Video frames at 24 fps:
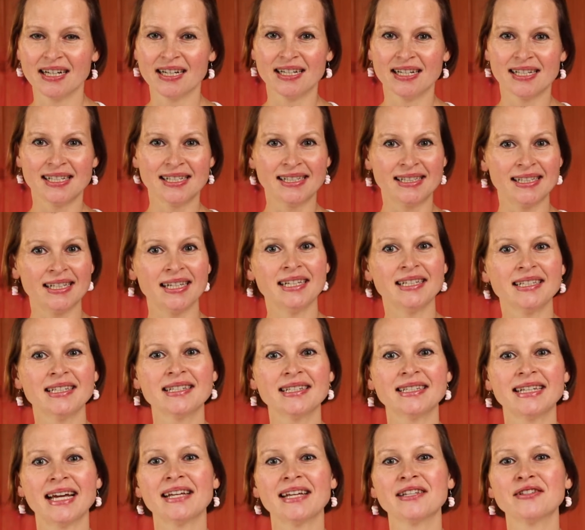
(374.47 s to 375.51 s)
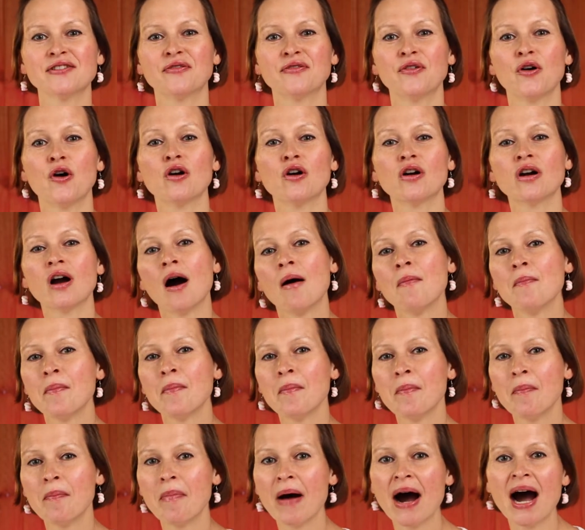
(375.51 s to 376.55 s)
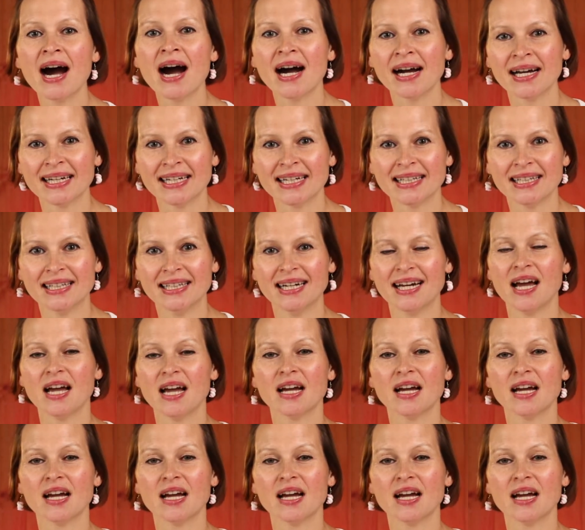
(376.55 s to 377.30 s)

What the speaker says: C stands for combine.